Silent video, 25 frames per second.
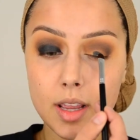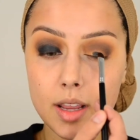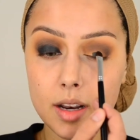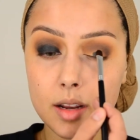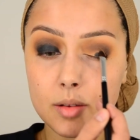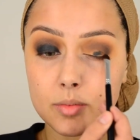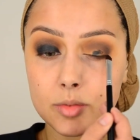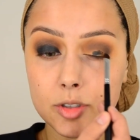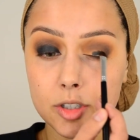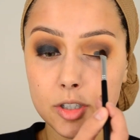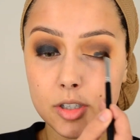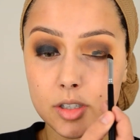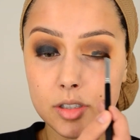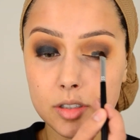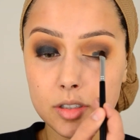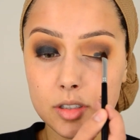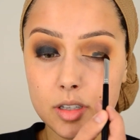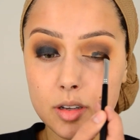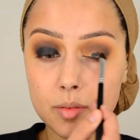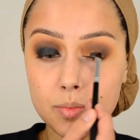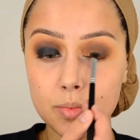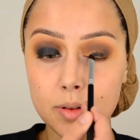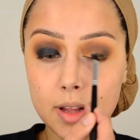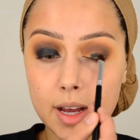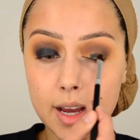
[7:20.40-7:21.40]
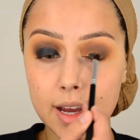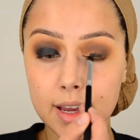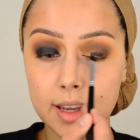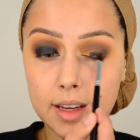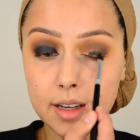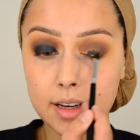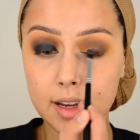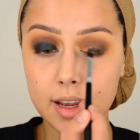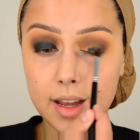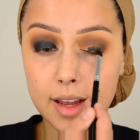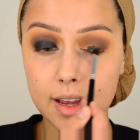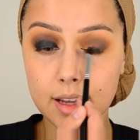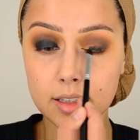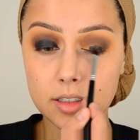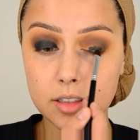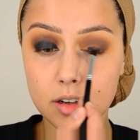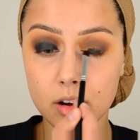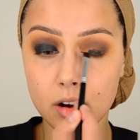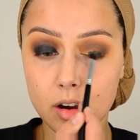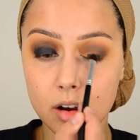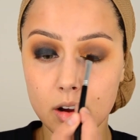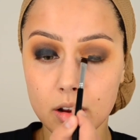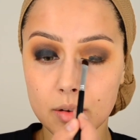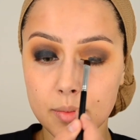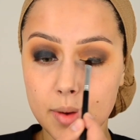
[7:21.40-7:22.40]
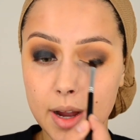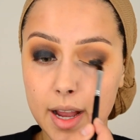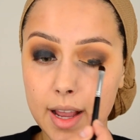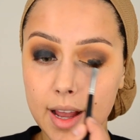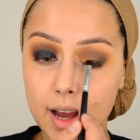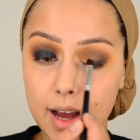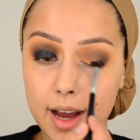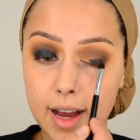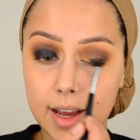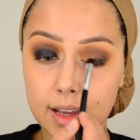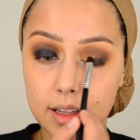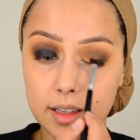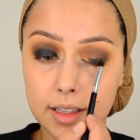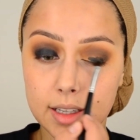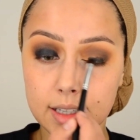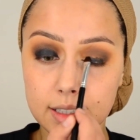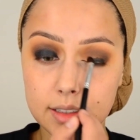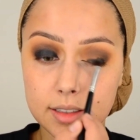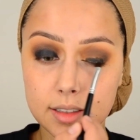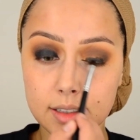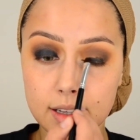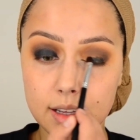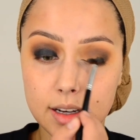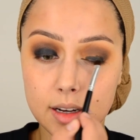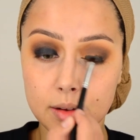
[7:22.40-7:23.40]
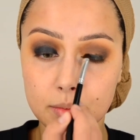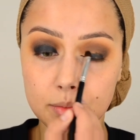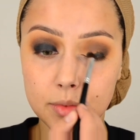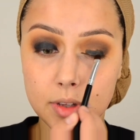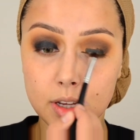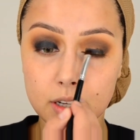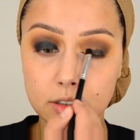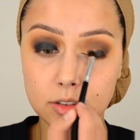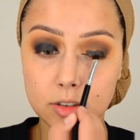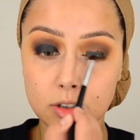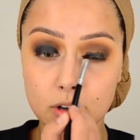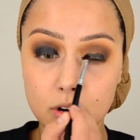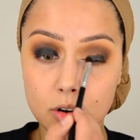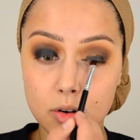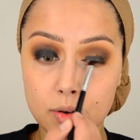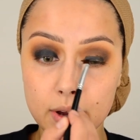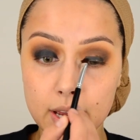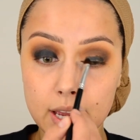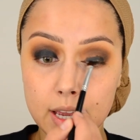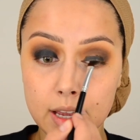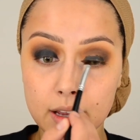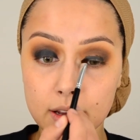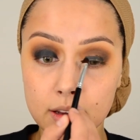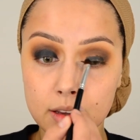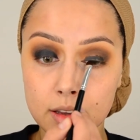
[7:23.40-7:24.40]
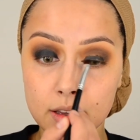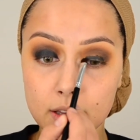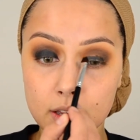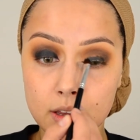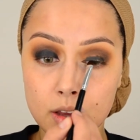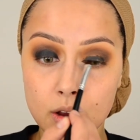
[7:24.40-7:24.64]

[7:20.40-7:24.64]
And I'm just applying that on my eyelids, and I'm not going